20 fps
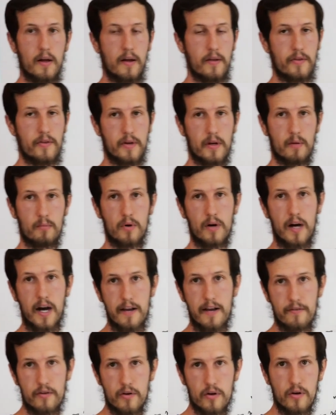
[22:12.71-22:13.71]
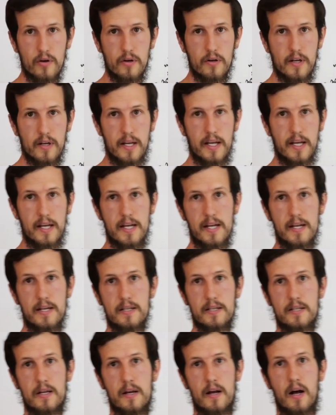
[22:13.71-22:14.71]
The number I've heard
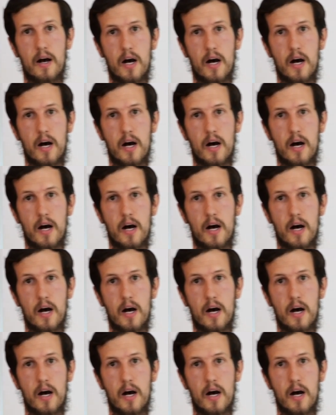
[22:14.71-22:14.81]
is